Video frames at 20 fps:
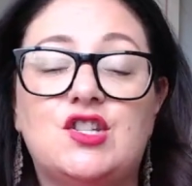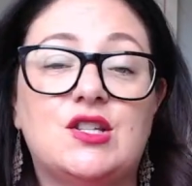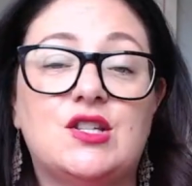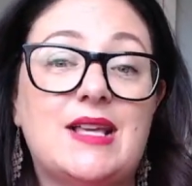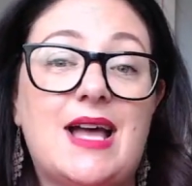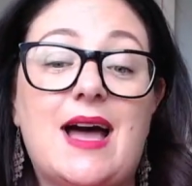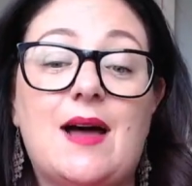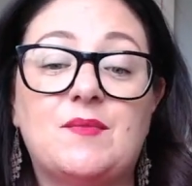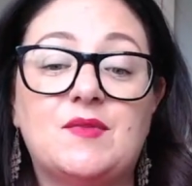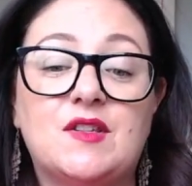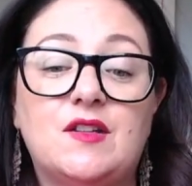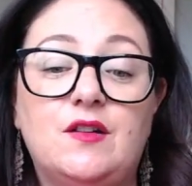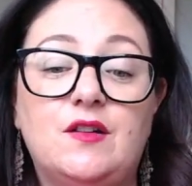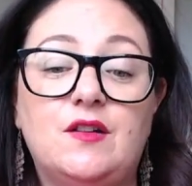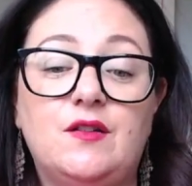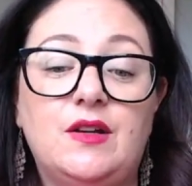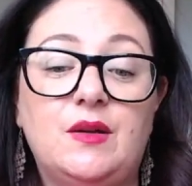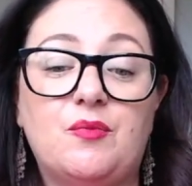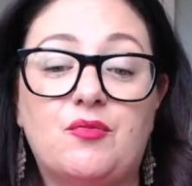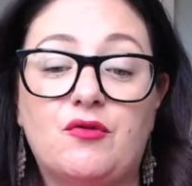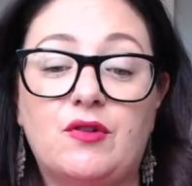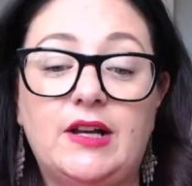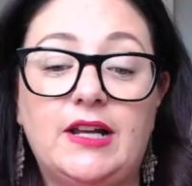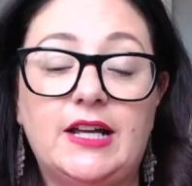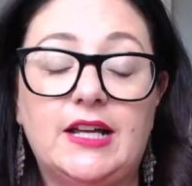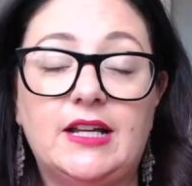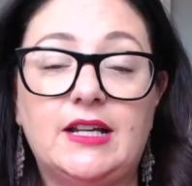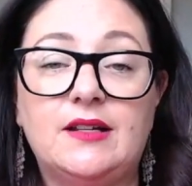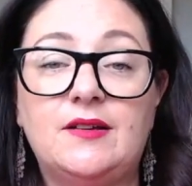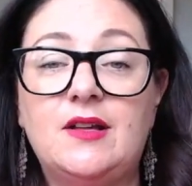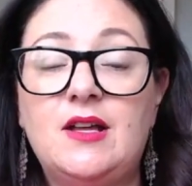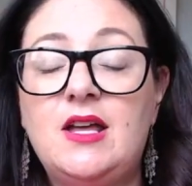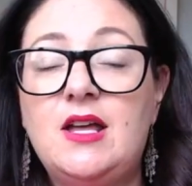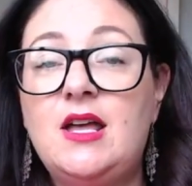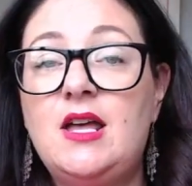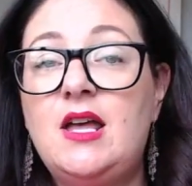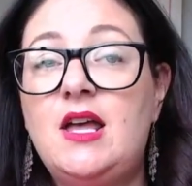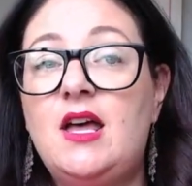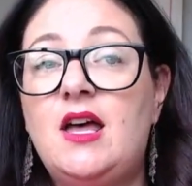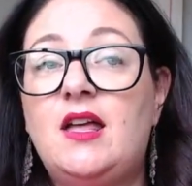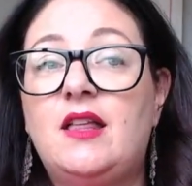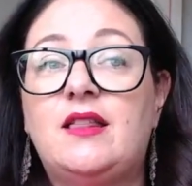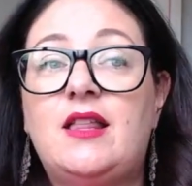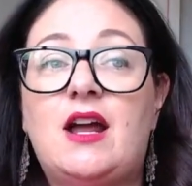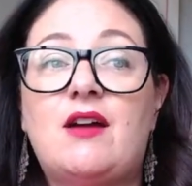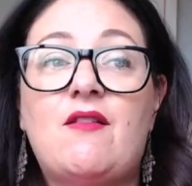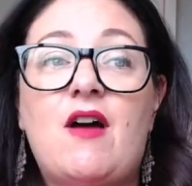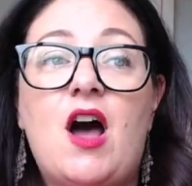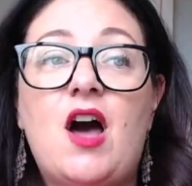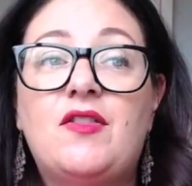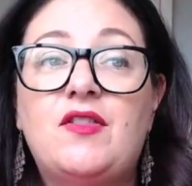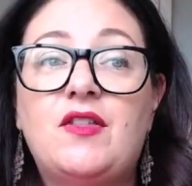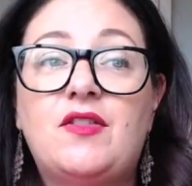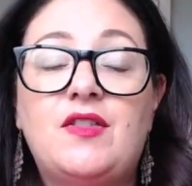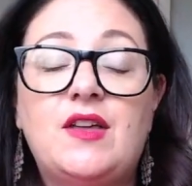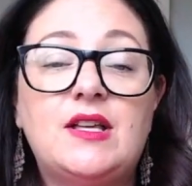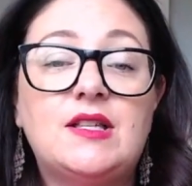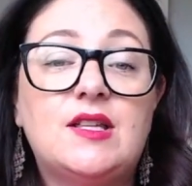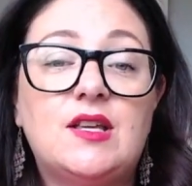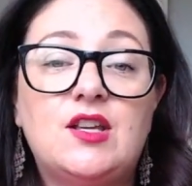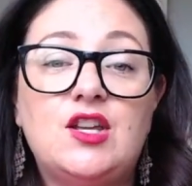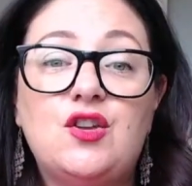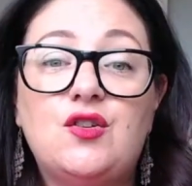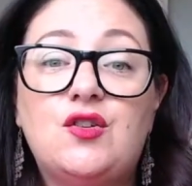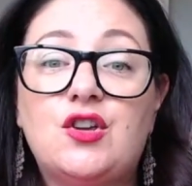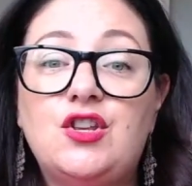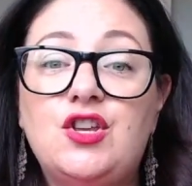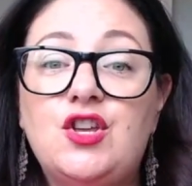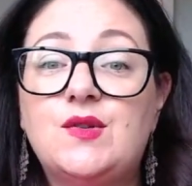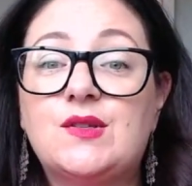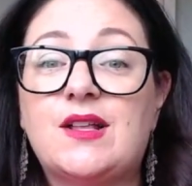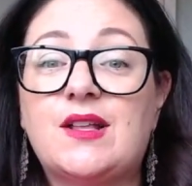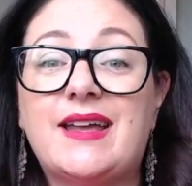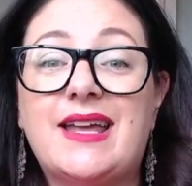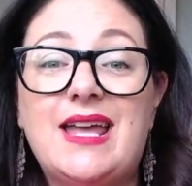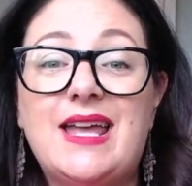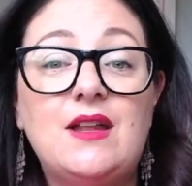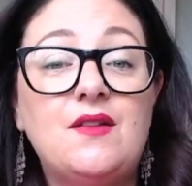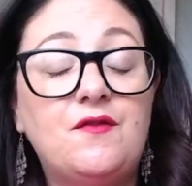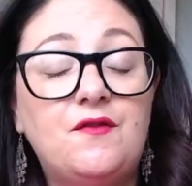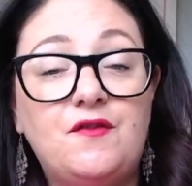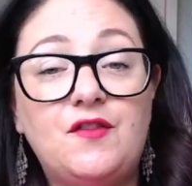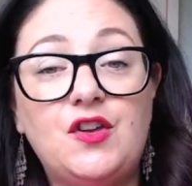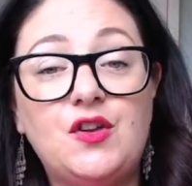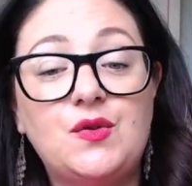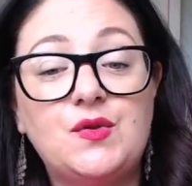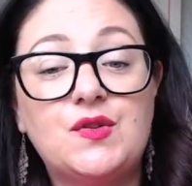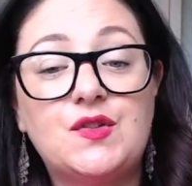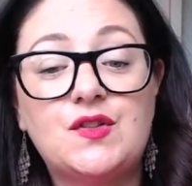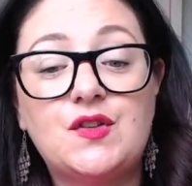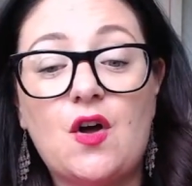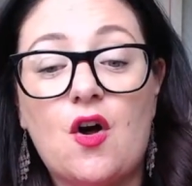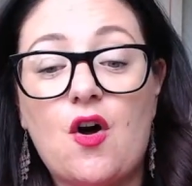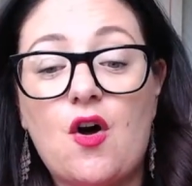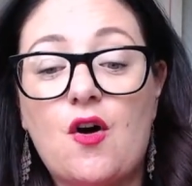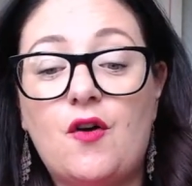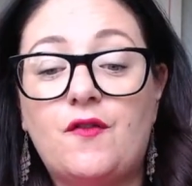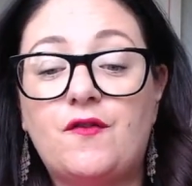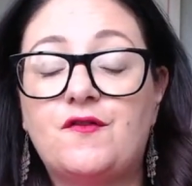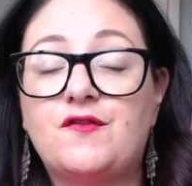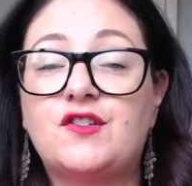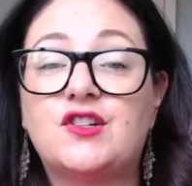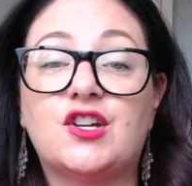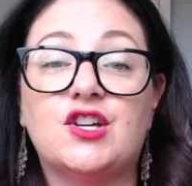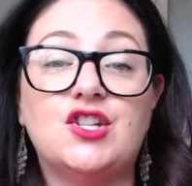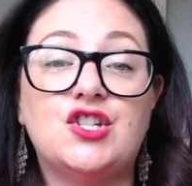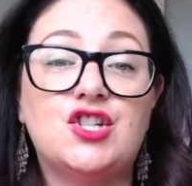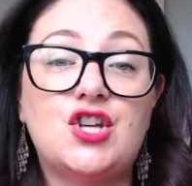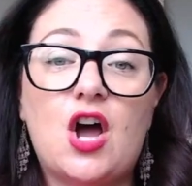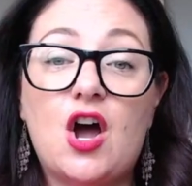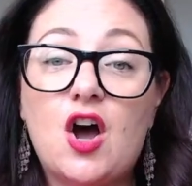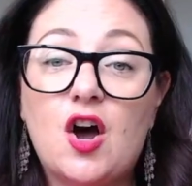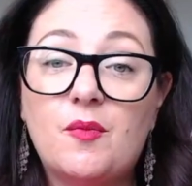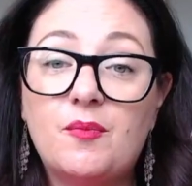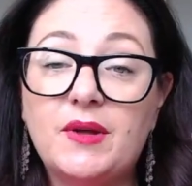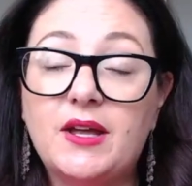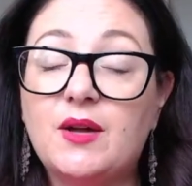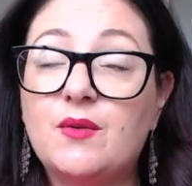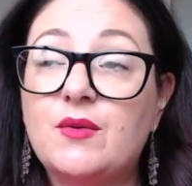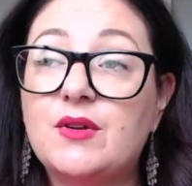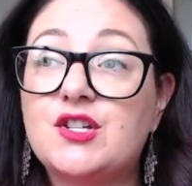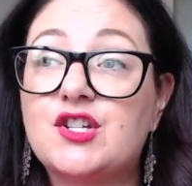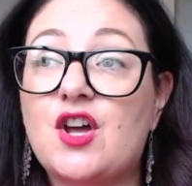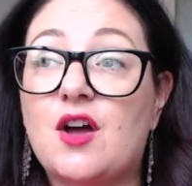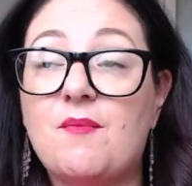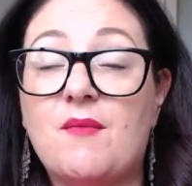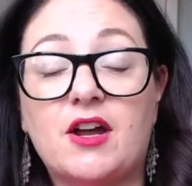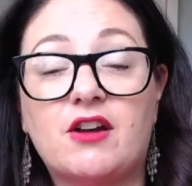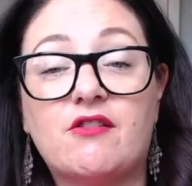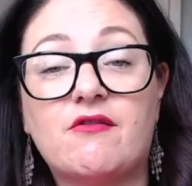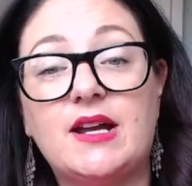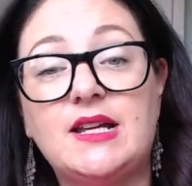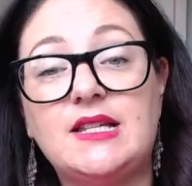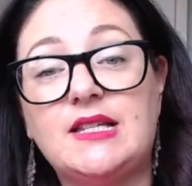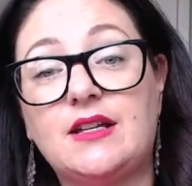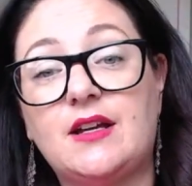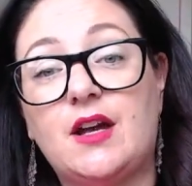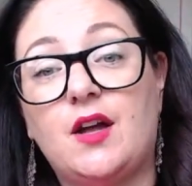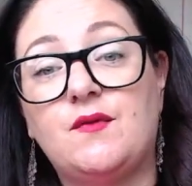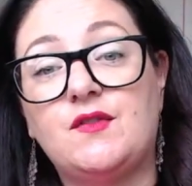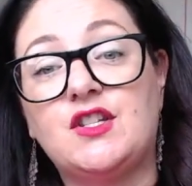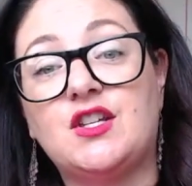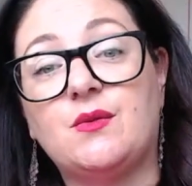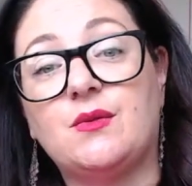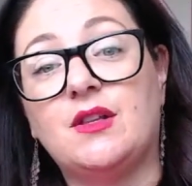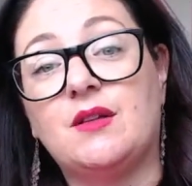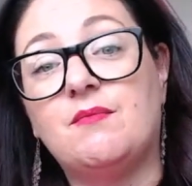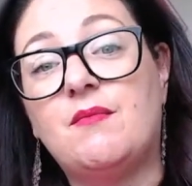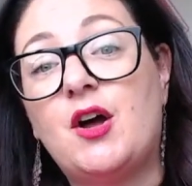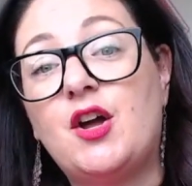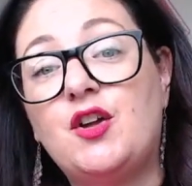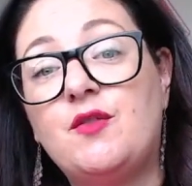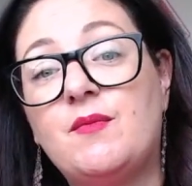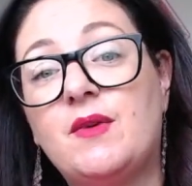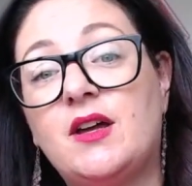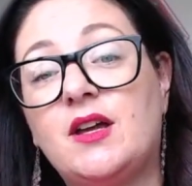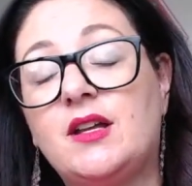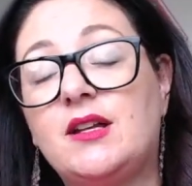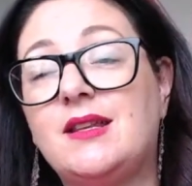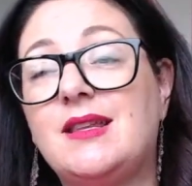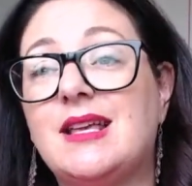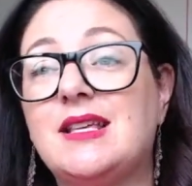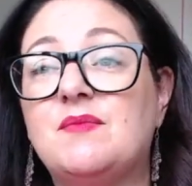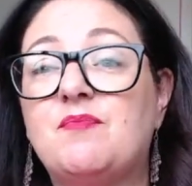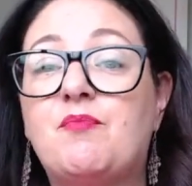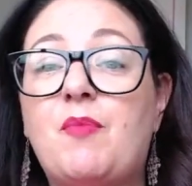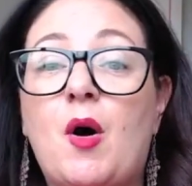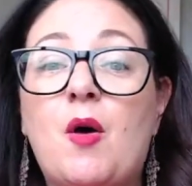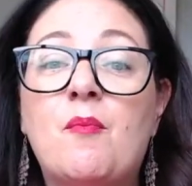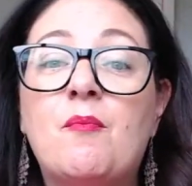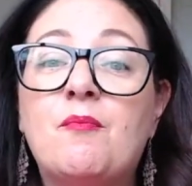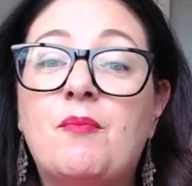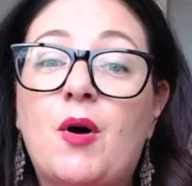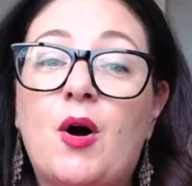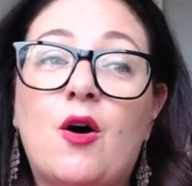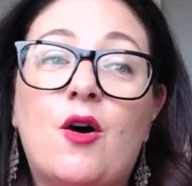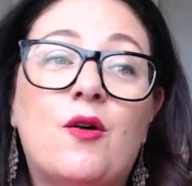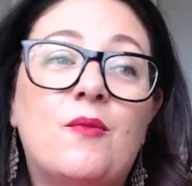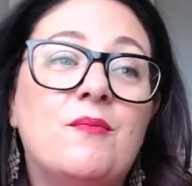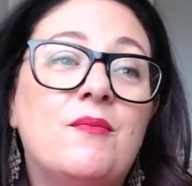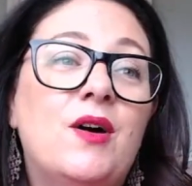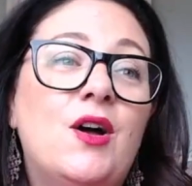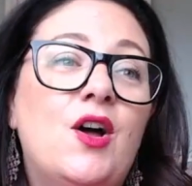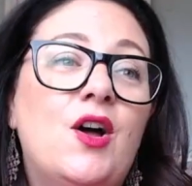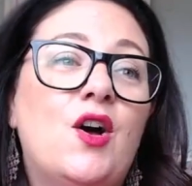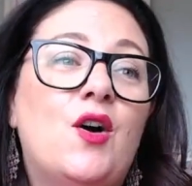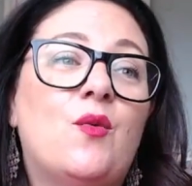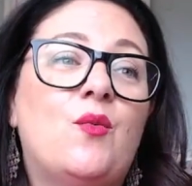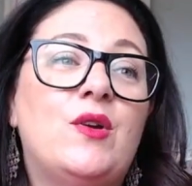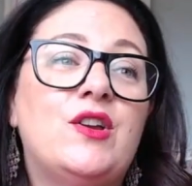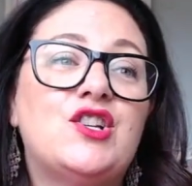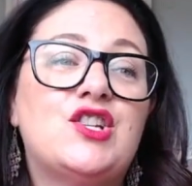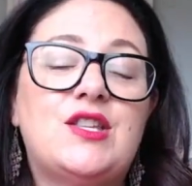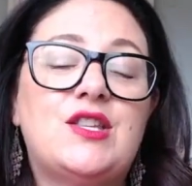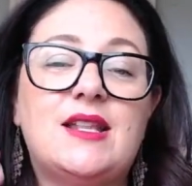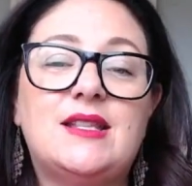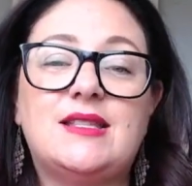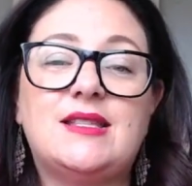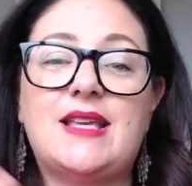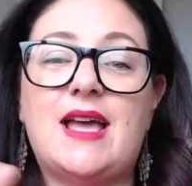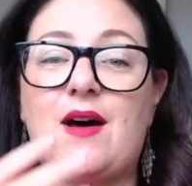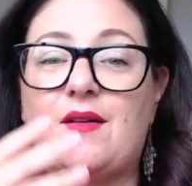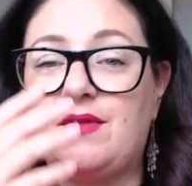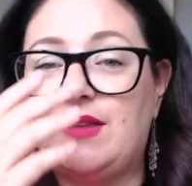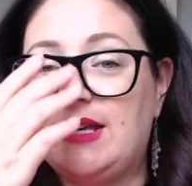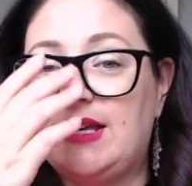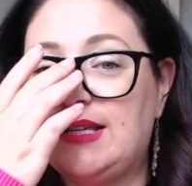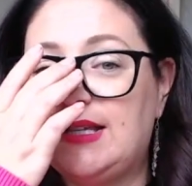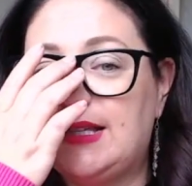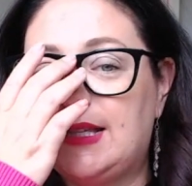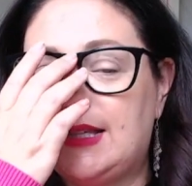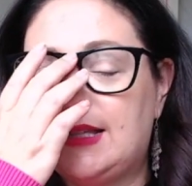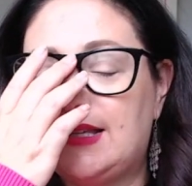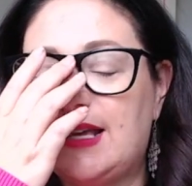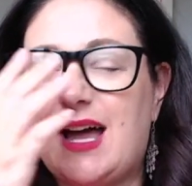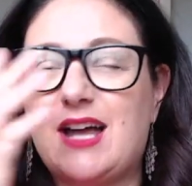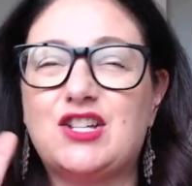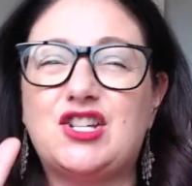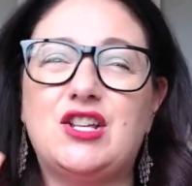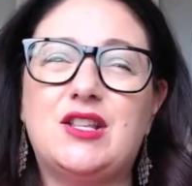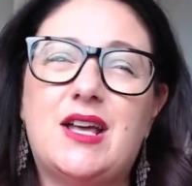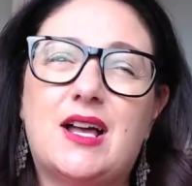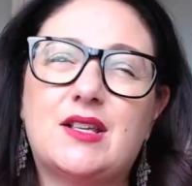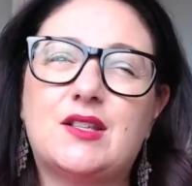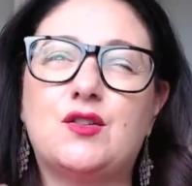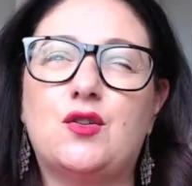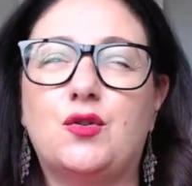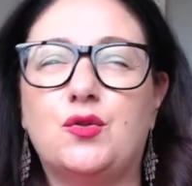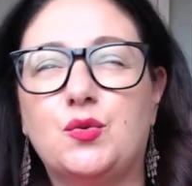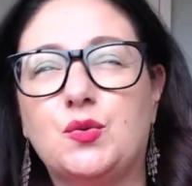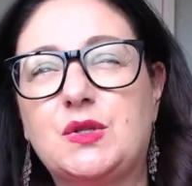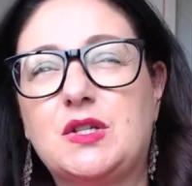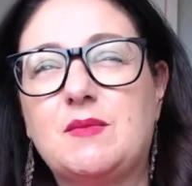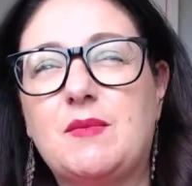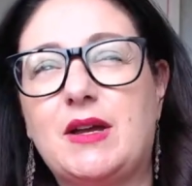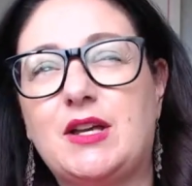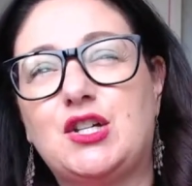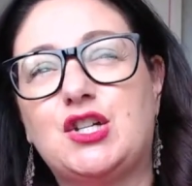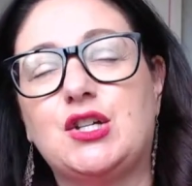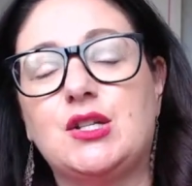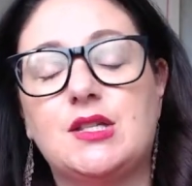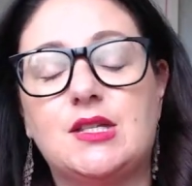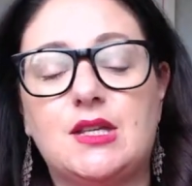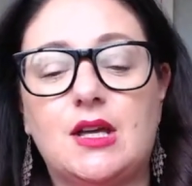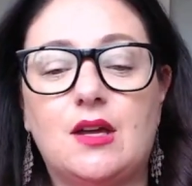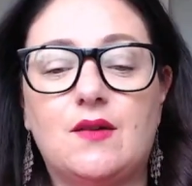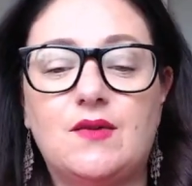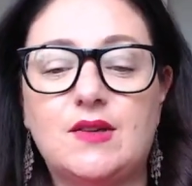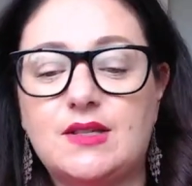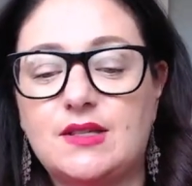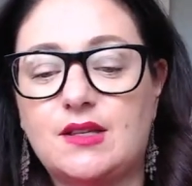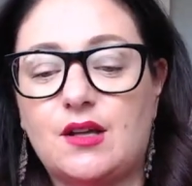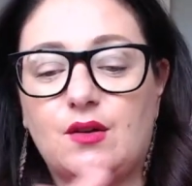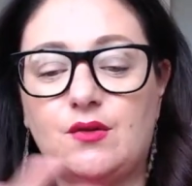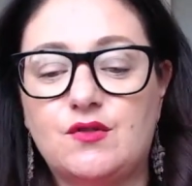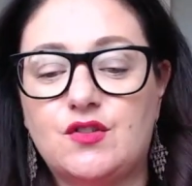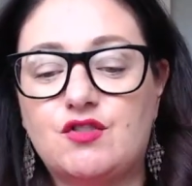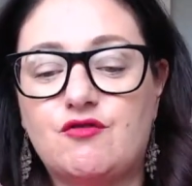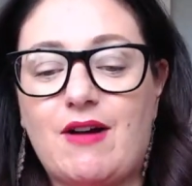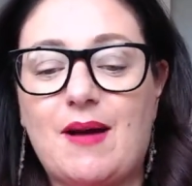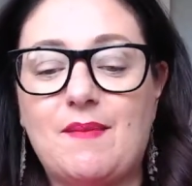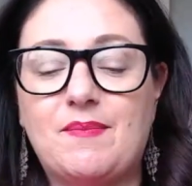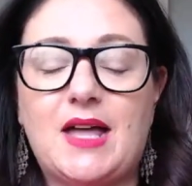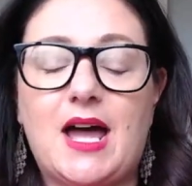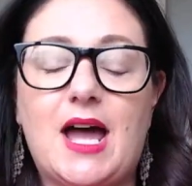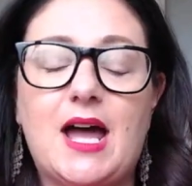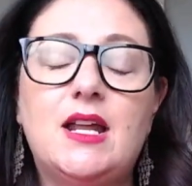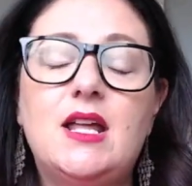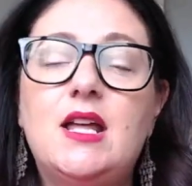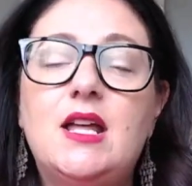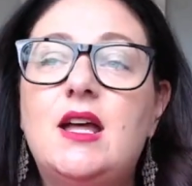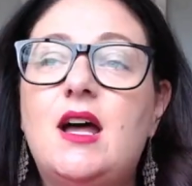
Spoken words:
It's just absolutely brilliant. There are other things that you can use like Infusionsoft, Kajabi, which I'm migrating over to at the moment. There's BombBomb, which sends out these, actually that's not an automation service, so scrap that.